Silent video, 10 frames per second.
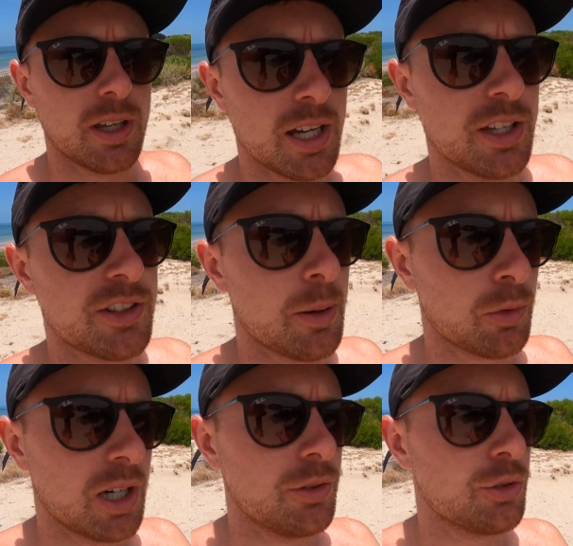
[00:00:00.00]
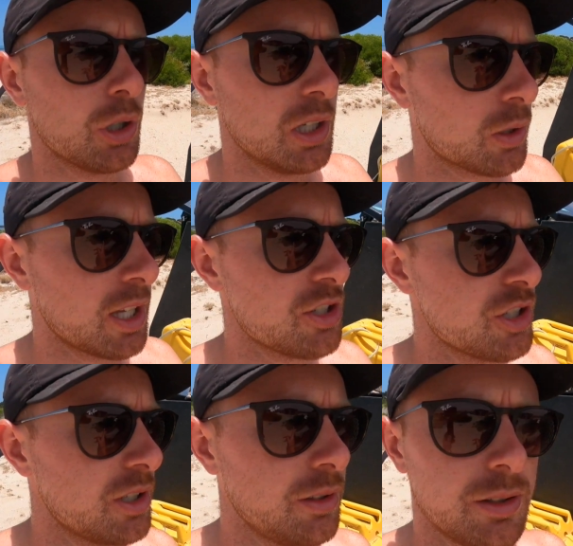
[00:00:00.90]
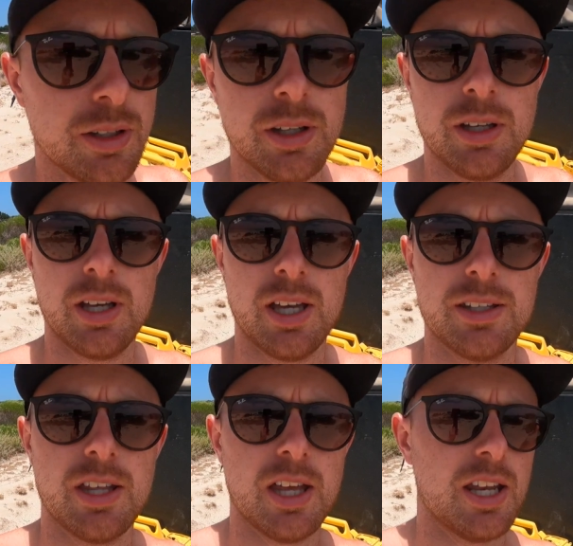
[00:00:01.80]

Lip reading: At this campground you've got a little kitchen there,